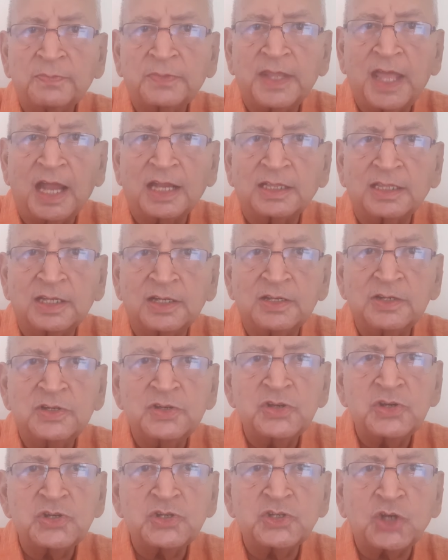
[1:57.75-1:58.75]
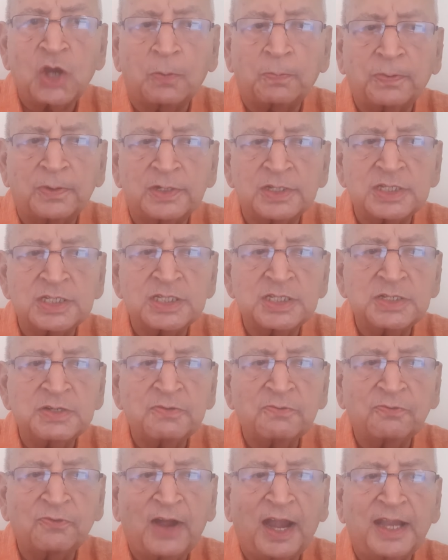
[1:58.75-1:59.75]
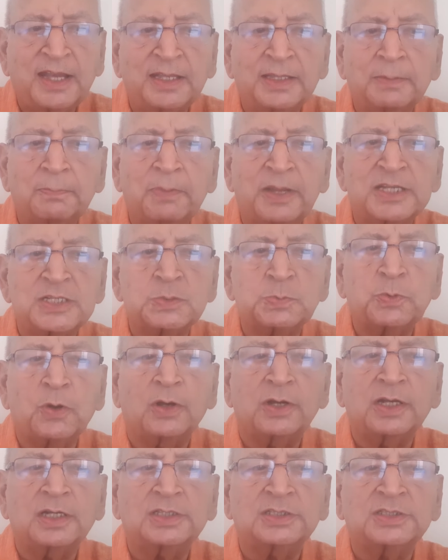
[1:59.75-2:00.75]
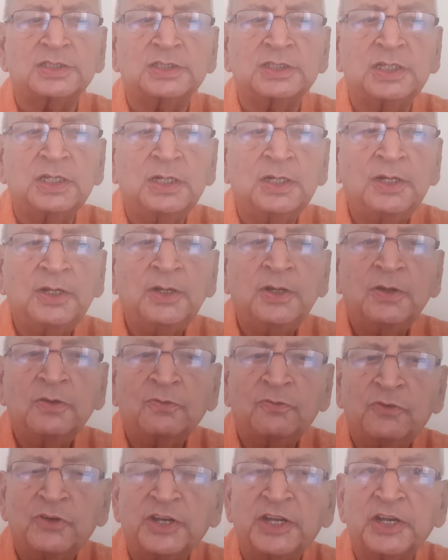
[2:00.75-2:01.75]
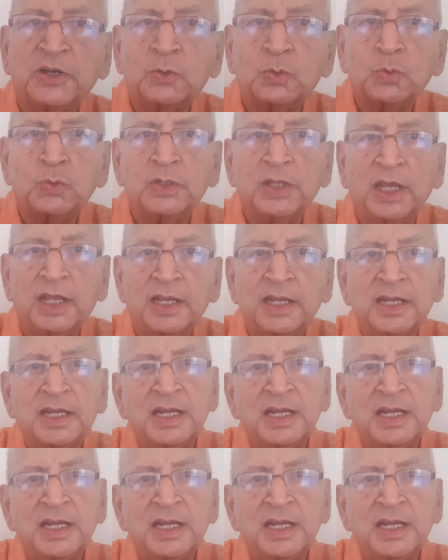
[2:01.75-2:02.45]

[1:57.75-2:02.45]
that the shoppers find the best products fitting to their